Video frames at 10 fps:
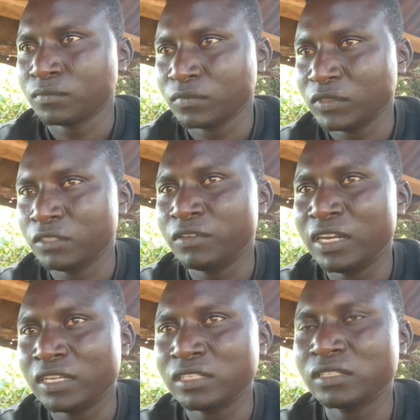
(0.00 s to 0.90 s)
even
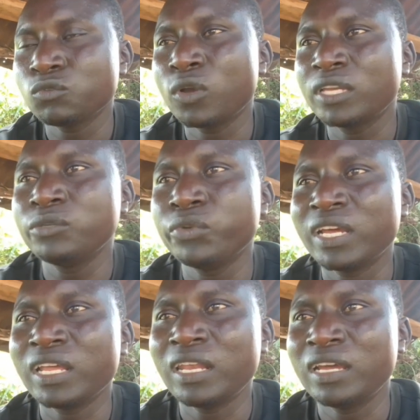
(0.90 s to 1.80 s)
us, while we are
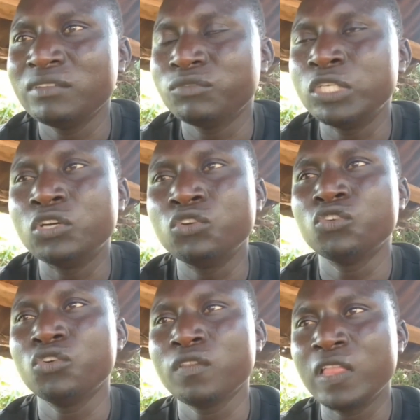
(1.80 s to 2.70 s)
alive, we don't know
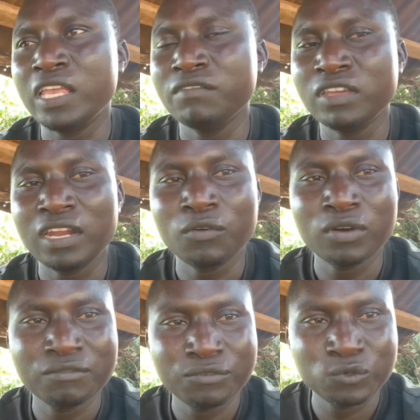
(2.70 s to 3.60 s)
even our
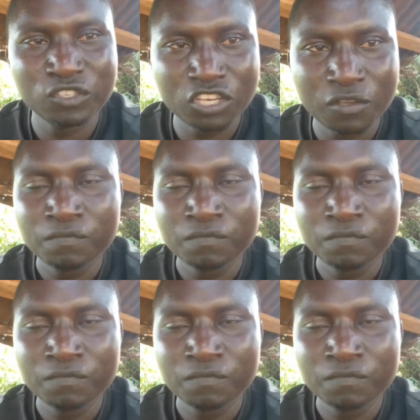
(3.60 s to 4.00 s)
future.